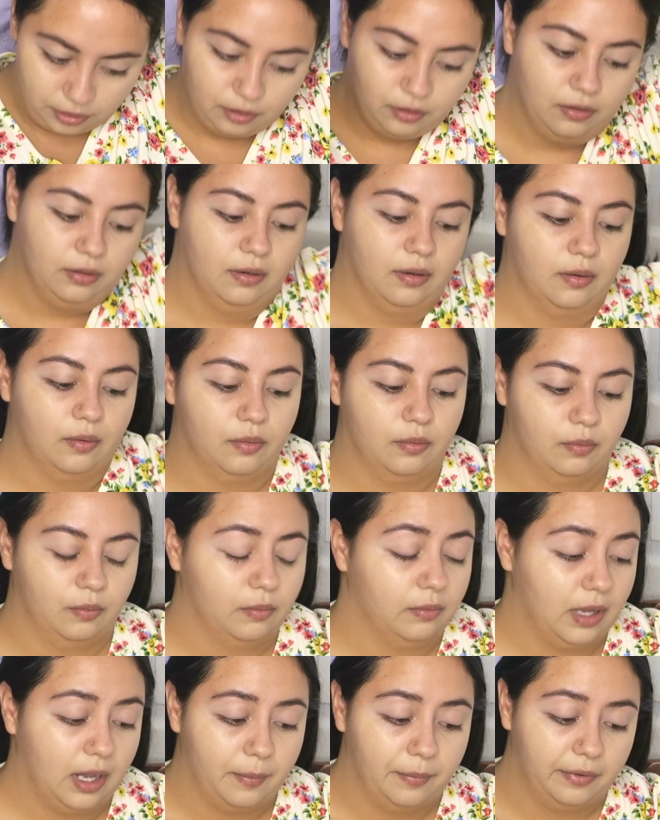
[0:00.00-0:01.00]
than
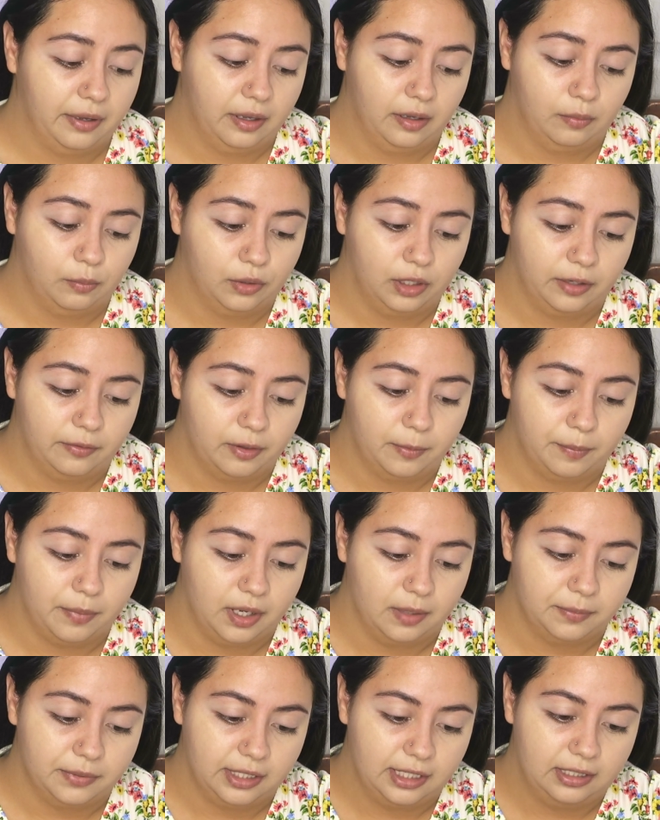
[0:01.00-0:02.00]
whatever
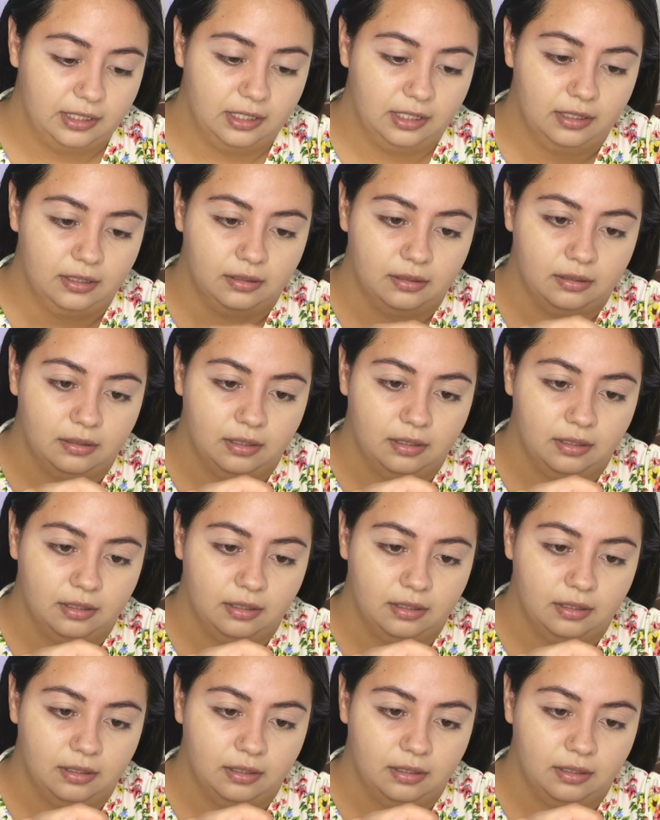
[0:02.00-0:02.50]
pumps I did.